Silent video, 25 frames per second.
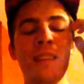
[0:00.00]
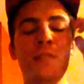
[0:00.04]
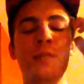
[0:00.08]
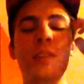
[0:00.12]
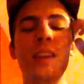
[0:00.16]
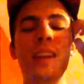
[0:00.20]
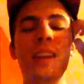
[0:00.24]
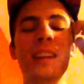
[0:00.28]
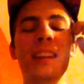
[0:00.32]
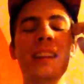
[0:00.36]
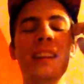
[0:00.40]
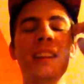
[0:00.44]

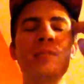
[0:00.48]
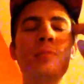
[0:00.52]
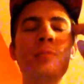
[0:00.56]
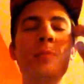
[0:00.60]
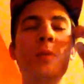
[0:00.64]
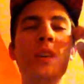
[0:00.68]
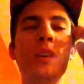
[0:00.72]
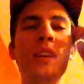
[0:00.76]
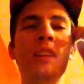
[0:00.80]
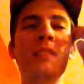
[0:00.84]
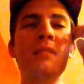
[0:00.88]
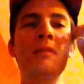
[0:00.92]
then it is
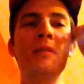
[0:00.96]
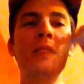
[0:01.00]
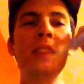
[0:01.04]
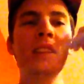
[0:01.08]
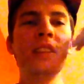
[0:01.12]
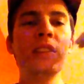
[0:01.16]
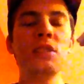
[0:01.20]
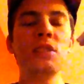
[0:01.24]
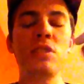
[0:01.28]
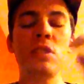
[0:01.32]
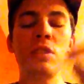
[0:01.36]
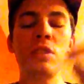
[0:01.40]
more
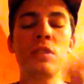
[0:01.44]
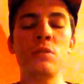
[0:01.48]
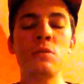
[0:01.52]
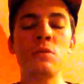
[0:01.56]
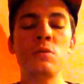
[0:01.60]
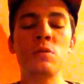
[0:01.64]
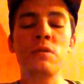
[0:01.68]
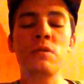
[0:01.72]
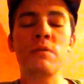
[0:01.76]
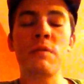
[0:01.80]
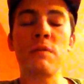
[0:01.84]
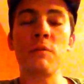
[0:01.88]
convenient to
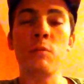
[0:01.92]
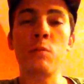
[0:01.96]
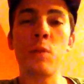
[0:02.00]
use